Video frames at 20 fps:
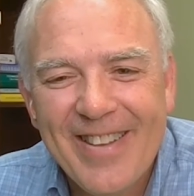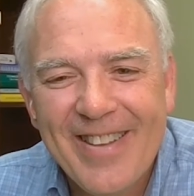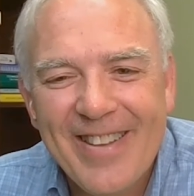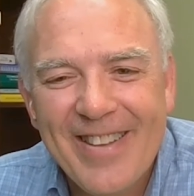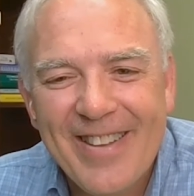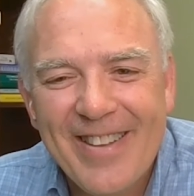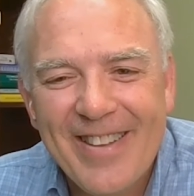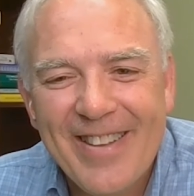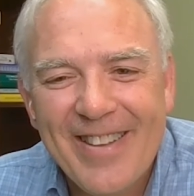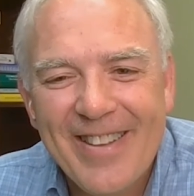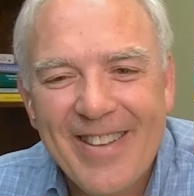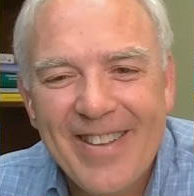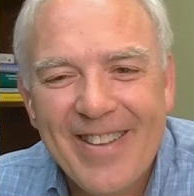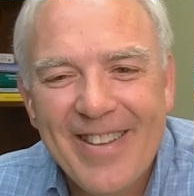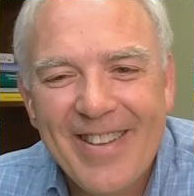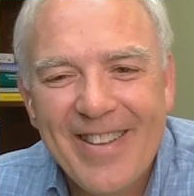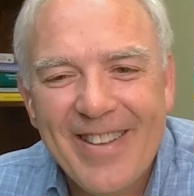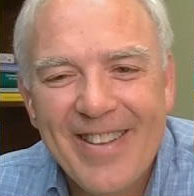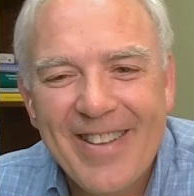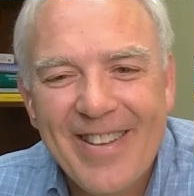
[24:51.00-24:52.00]

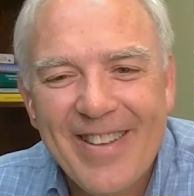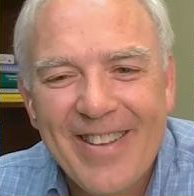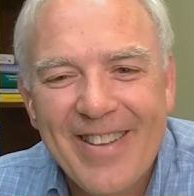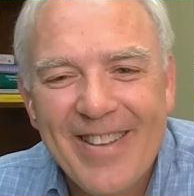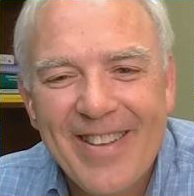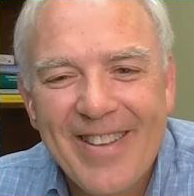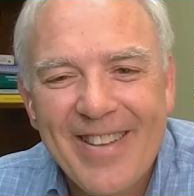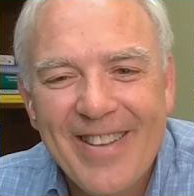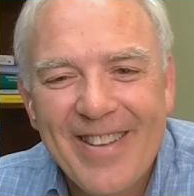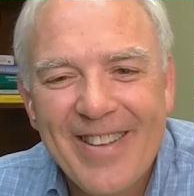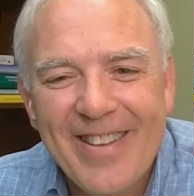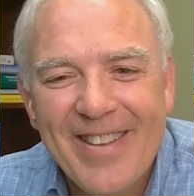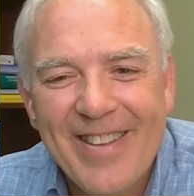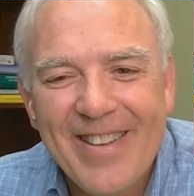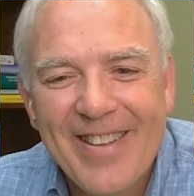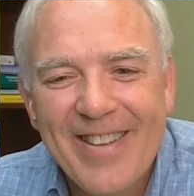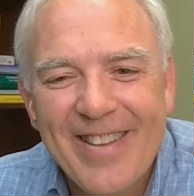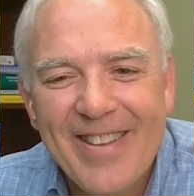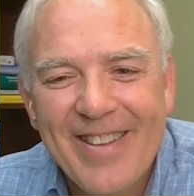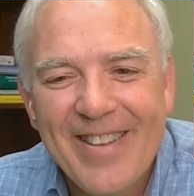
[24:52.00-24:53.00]

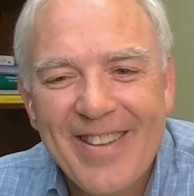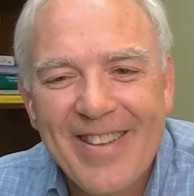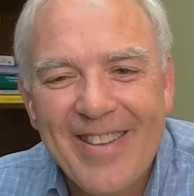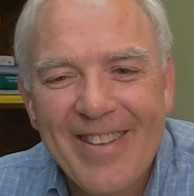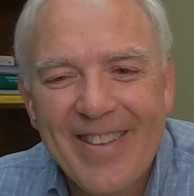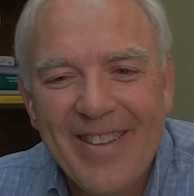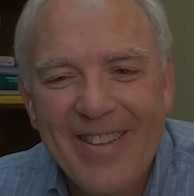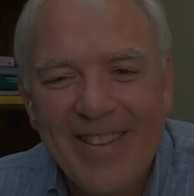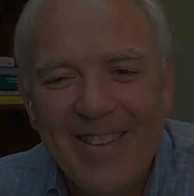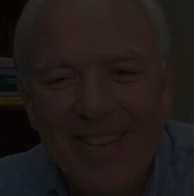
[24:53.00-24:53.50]
[no speech]